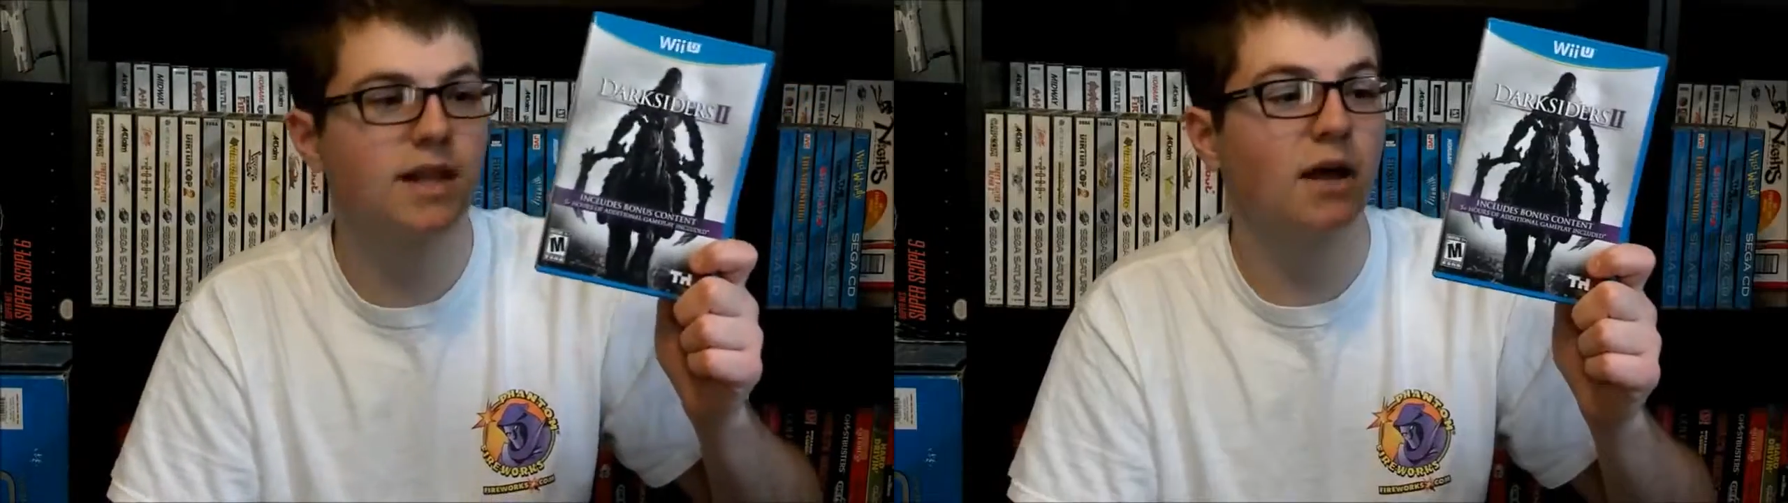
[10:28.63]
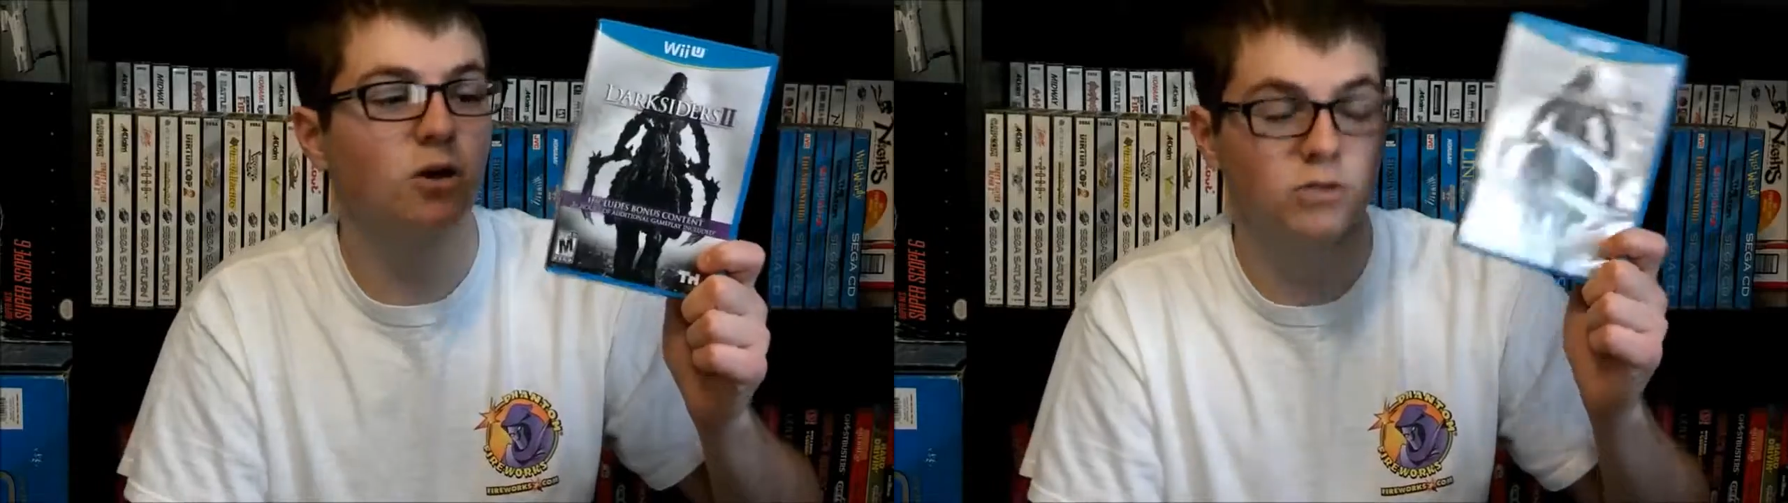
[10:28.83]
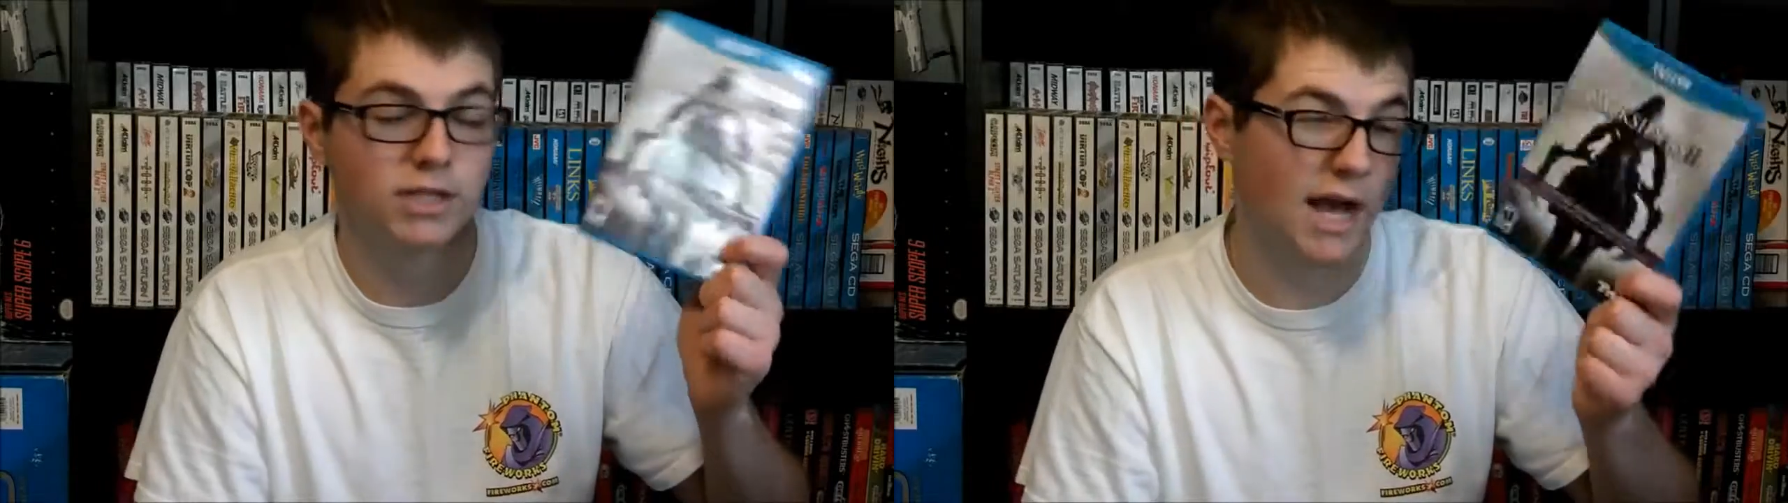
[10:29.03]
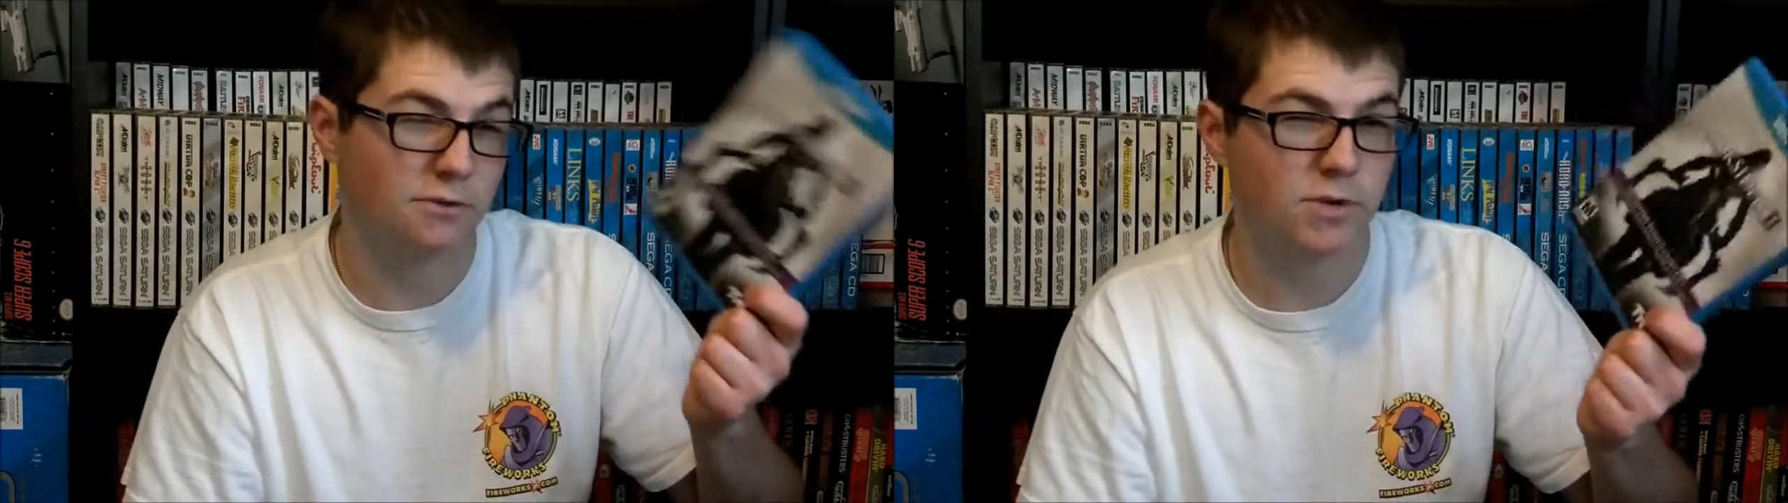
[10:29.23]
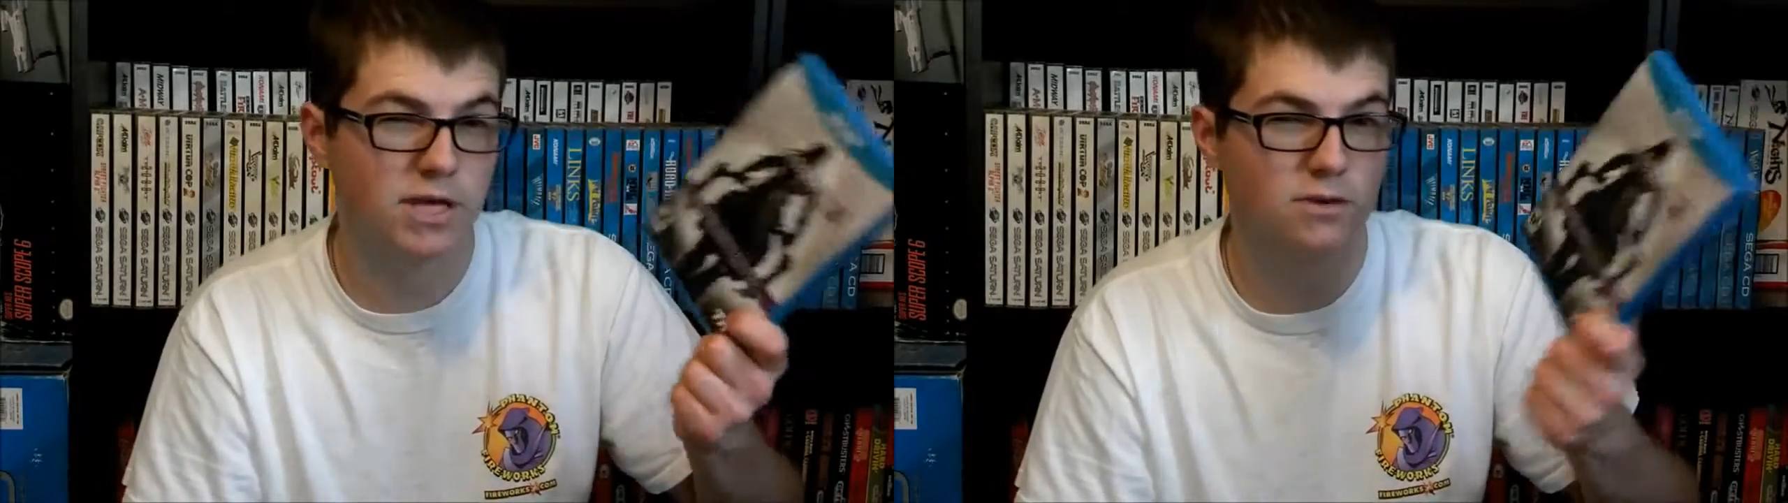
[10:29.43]
not only
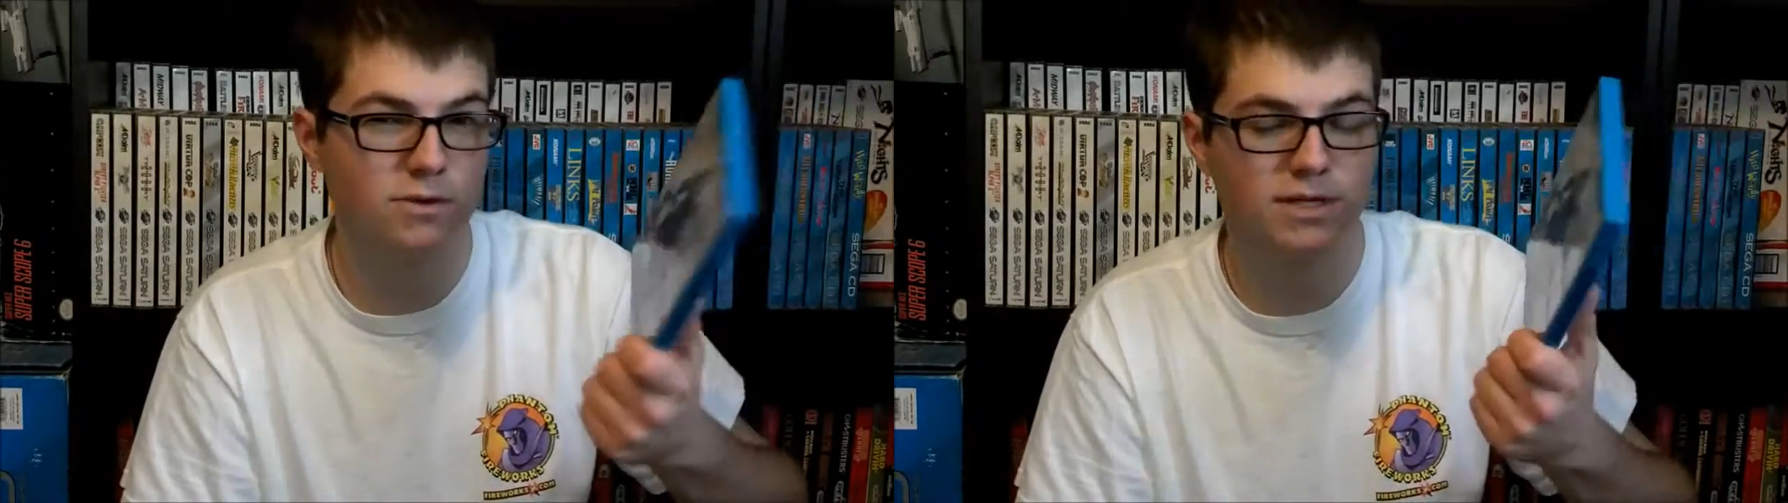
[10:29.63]
on Wii U,